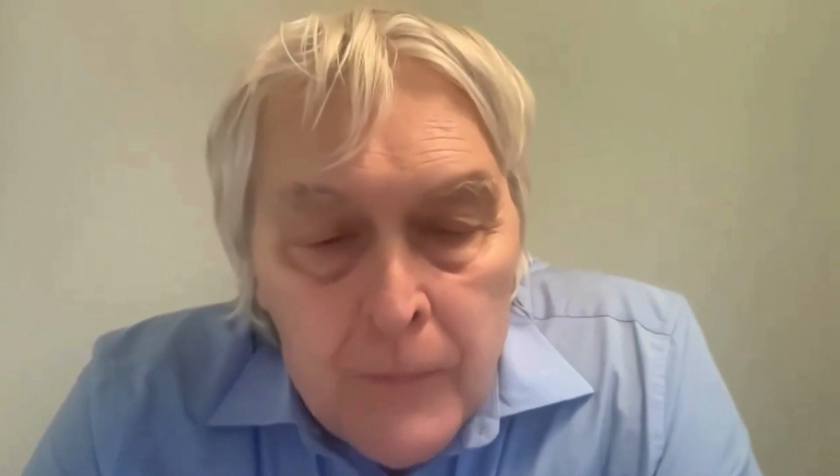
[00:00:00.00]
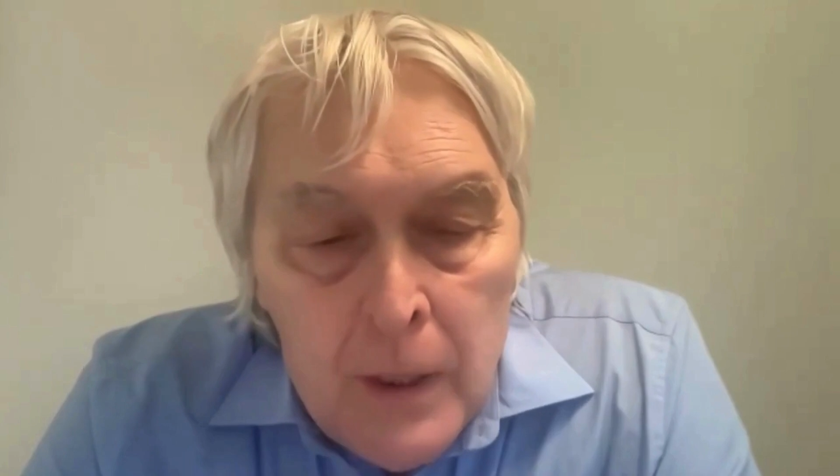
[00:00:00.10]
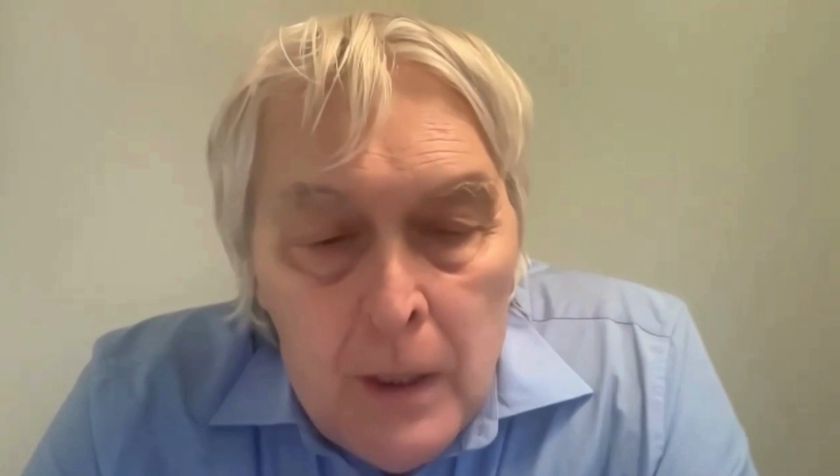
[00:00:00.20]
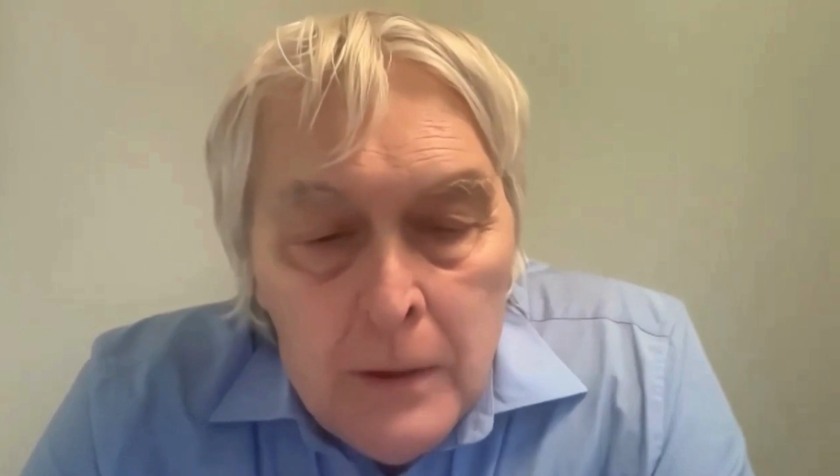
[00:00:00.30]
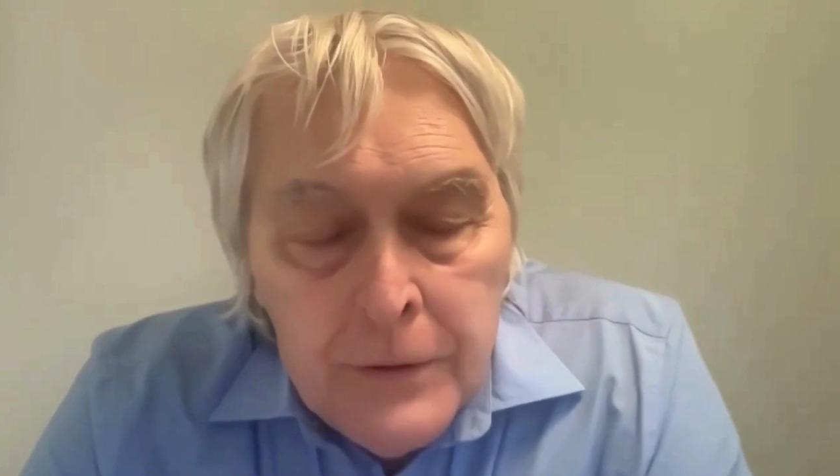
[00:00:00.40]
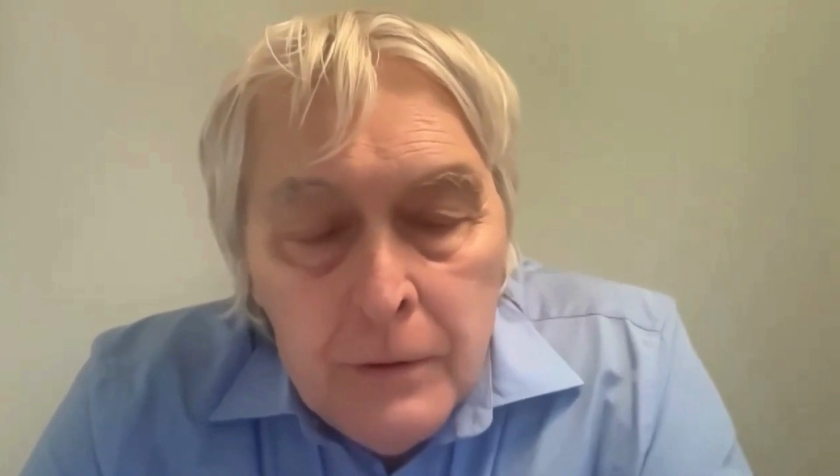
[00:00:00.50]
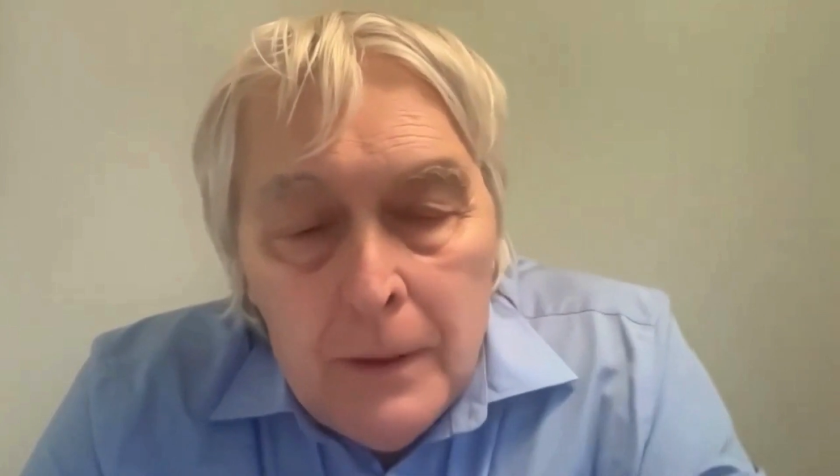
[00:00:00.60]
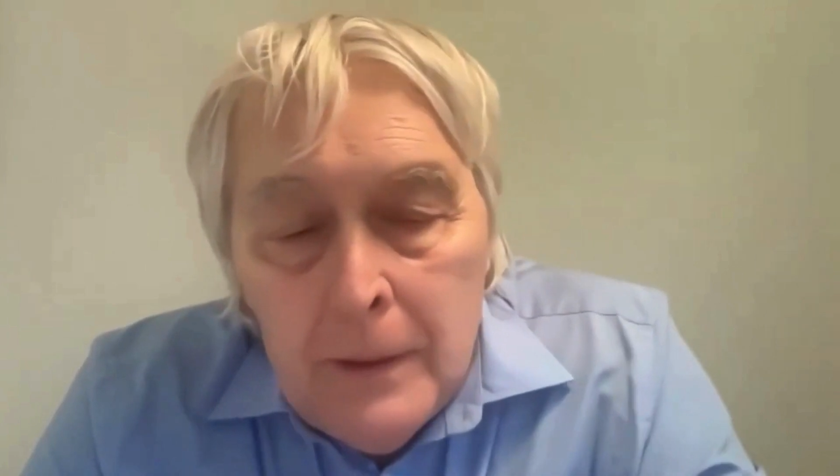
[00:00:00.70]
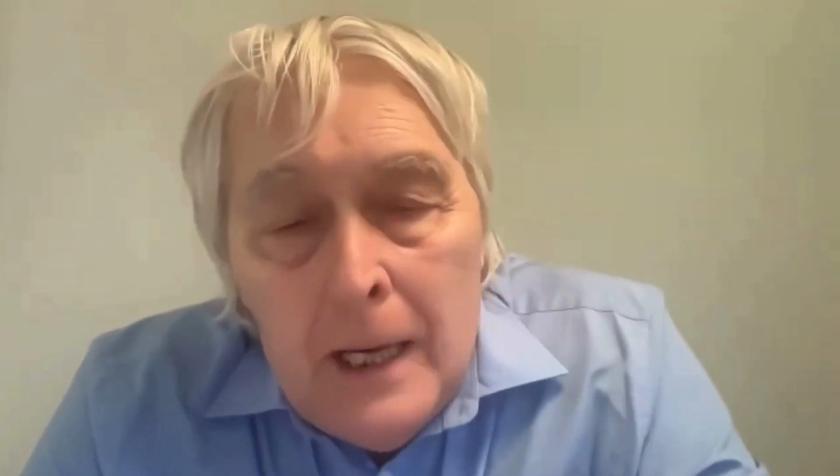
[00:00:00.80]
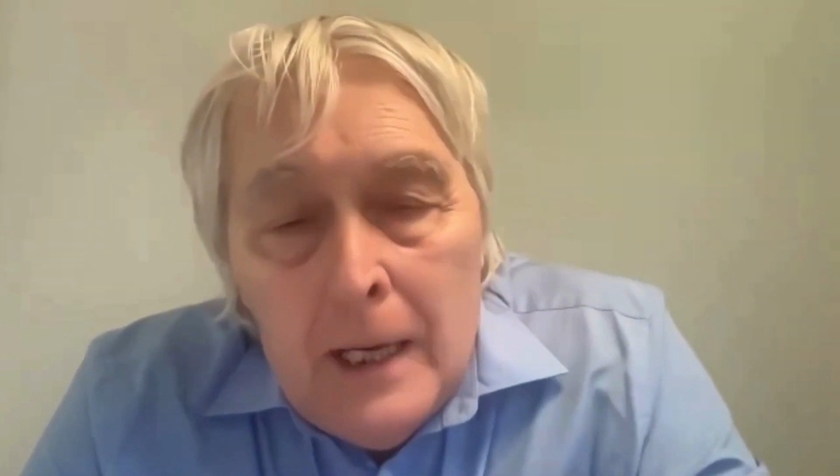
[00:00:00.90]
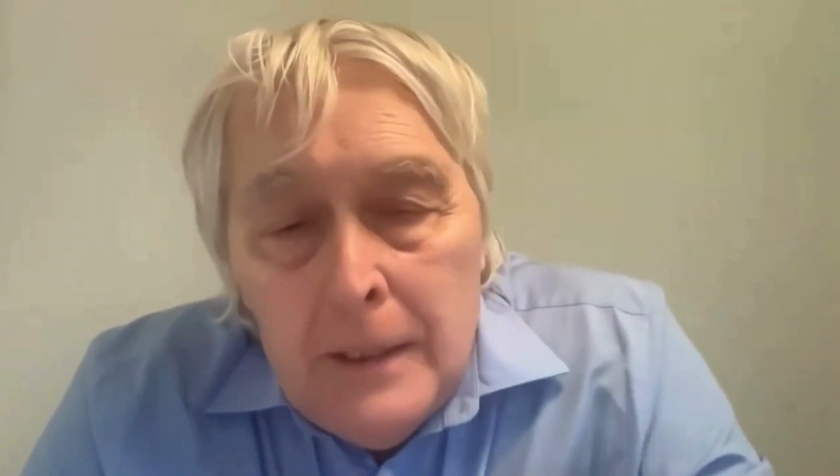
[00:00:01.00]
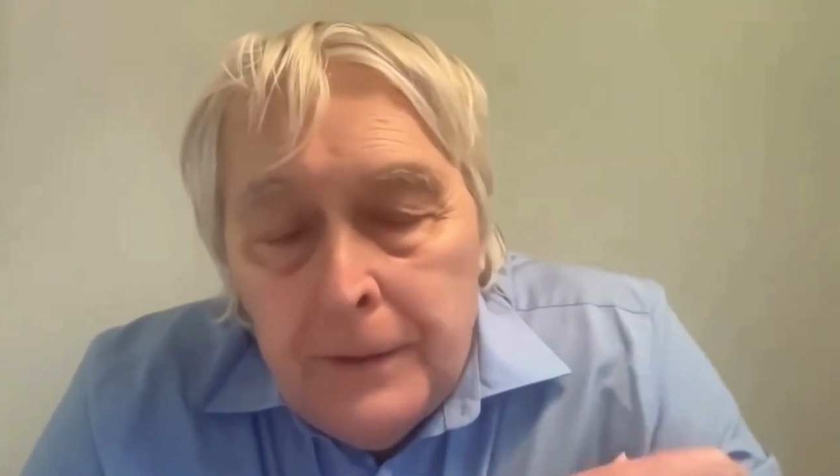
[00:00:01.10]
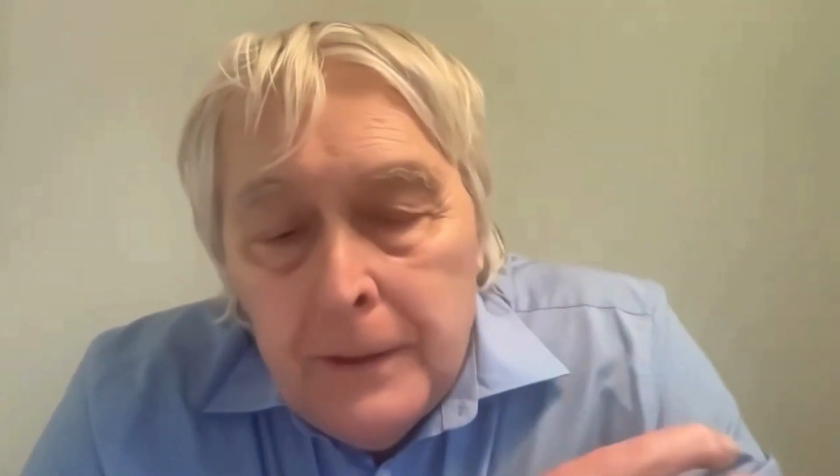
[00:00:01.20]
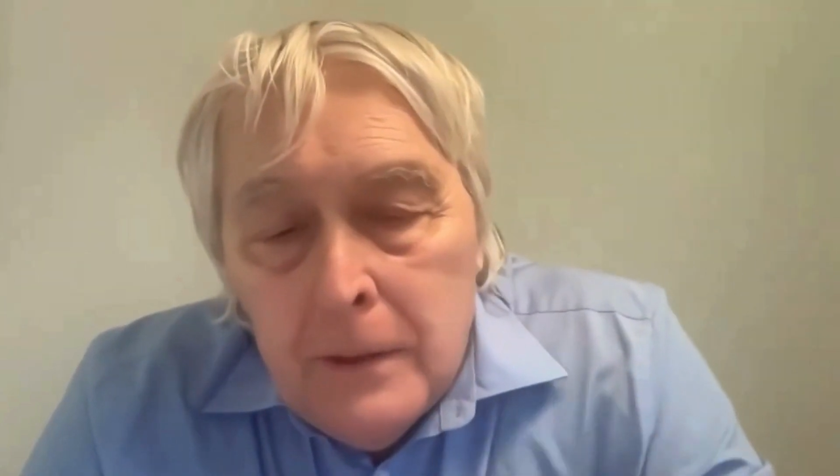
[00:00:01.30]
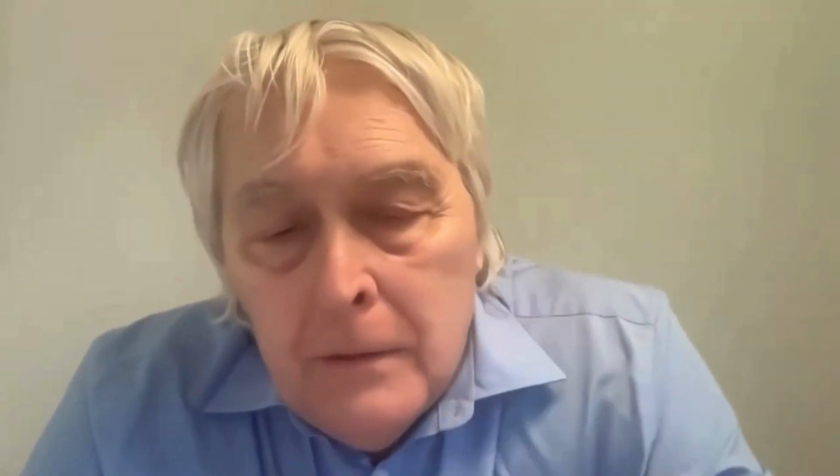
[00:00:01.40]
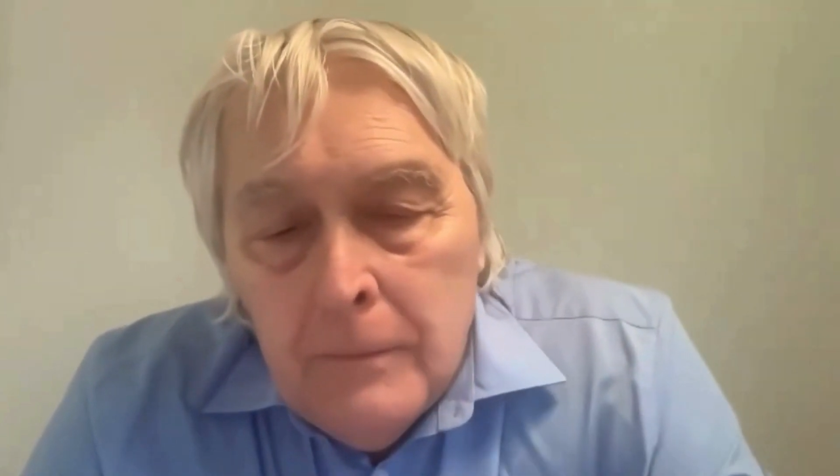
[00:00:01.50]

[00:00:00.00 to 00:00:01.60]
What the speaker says: So anything